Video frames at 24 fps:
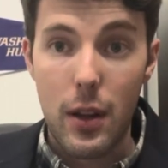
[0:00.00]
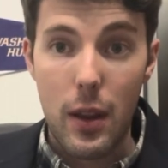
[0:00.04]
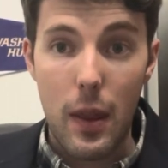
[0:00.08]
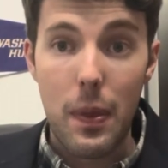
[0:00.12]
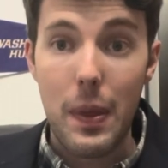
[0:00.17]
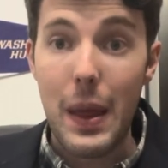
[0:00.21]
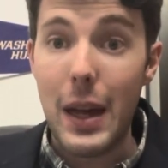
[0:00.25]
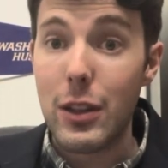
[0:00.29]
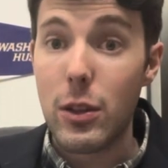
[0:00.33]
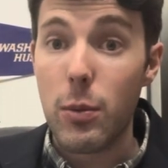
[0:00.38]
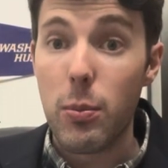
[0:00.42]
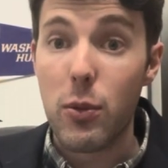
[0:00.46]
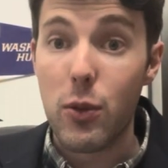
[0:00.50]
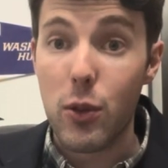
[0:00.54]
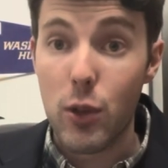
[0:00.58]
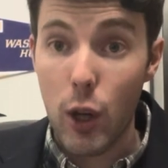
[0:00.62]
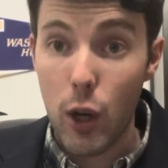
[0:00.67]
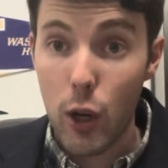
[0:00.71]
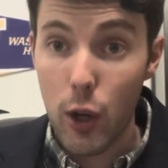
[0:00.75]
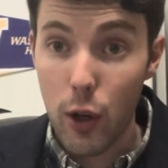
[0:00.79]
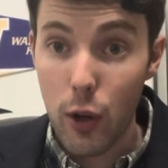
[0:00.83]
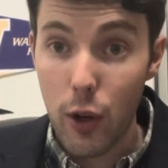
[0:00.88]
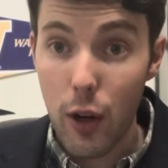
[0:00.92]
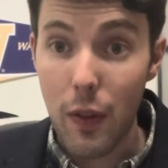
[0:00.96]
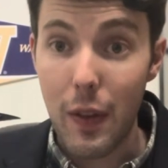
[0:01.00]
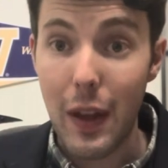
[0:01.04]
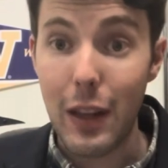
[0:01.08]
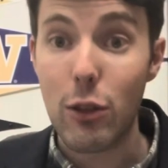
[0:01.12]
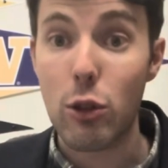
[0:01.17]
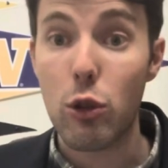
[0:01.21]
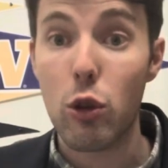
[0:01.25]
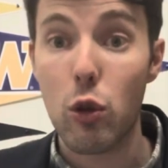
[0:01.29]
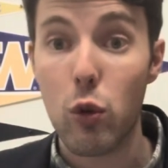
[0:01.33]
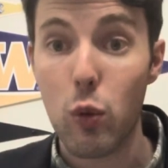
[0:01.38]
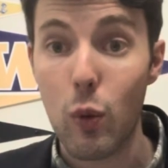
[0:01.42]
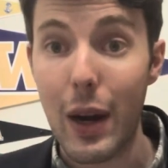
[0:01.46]
That's absurd. That's
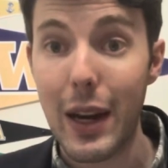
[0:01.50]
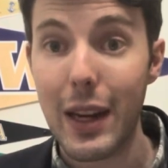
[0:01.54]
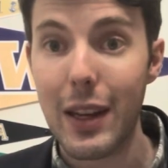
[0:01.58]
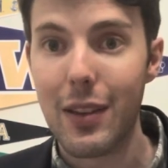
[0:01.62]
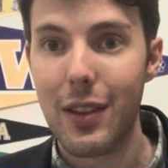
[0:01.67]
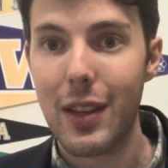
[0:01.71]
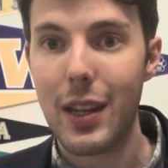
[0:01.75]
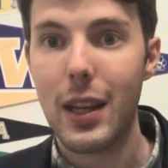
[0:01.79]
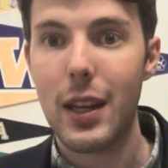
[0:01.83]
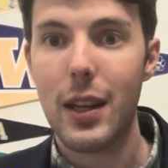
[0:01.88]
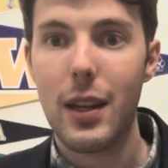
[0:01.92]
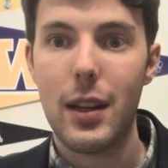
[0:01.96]
crazy.